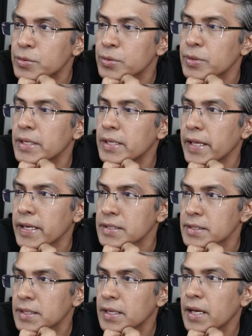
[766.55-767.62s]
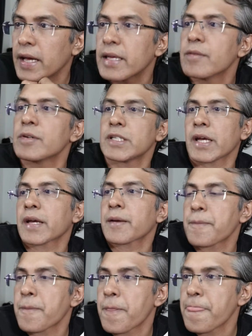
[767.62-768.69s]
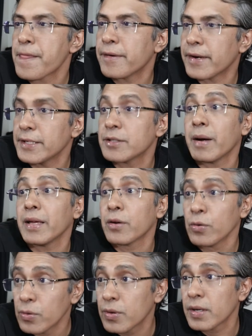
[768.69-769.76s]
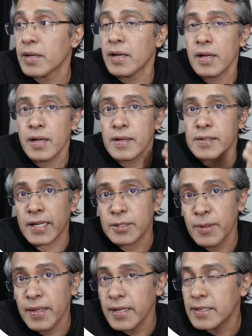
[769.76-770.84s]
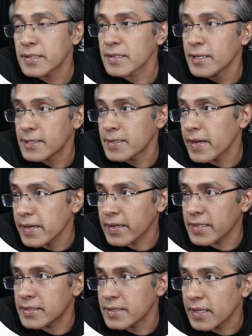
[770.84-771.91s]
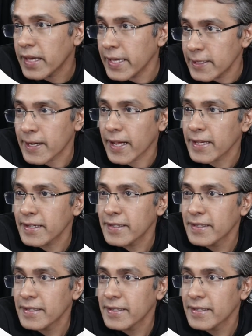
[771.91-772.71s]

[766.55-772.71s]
So he takes, I give a check, right? So my rook is actually reached his territory. It's in the 8th rank,